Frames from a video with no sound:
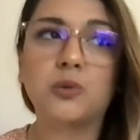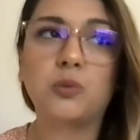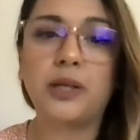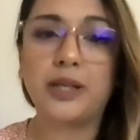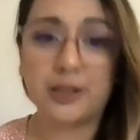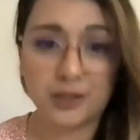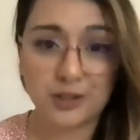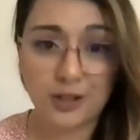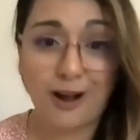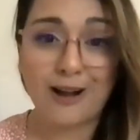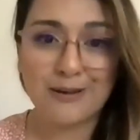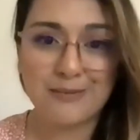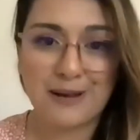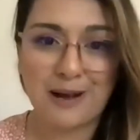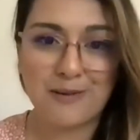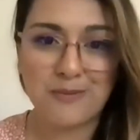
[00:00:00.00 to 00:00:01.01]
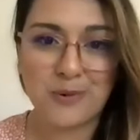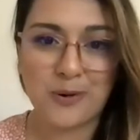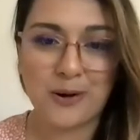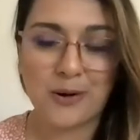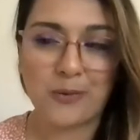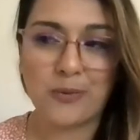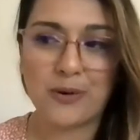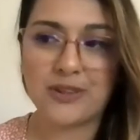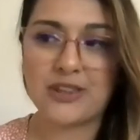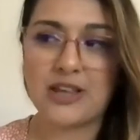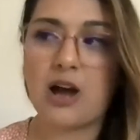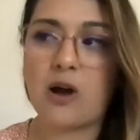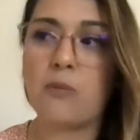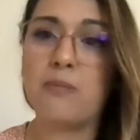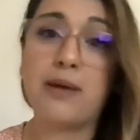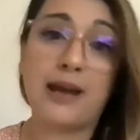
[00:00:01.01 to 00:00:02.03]
we could talk about more
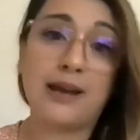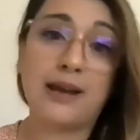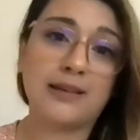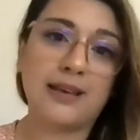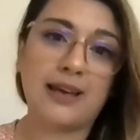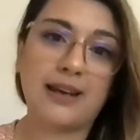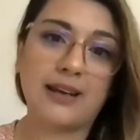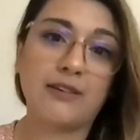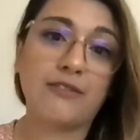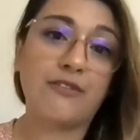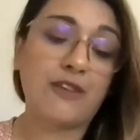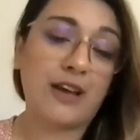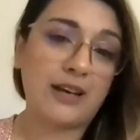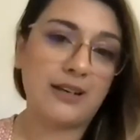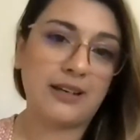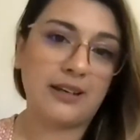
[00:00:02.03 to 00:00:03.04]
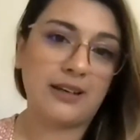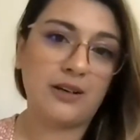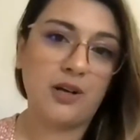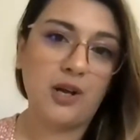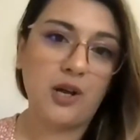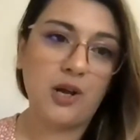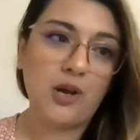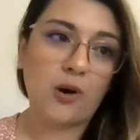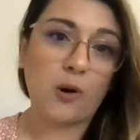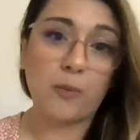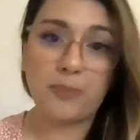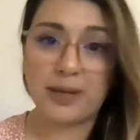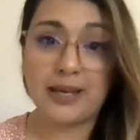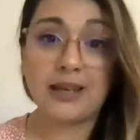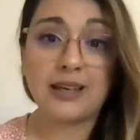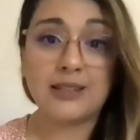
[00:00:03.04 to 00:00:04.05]
without men getting offended or
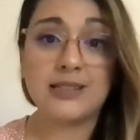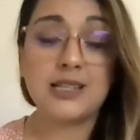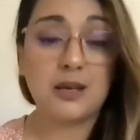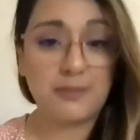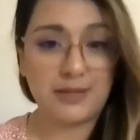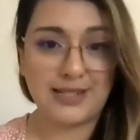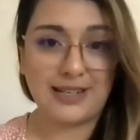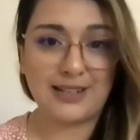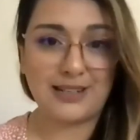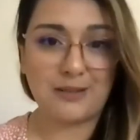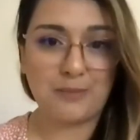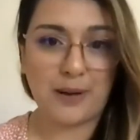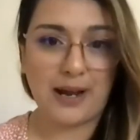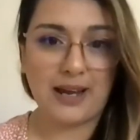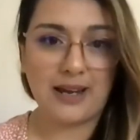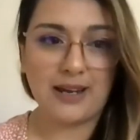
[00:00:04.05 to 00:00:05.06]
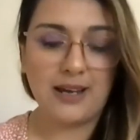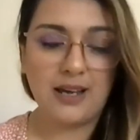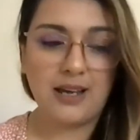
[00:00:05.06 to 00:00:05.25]
being intimidated by.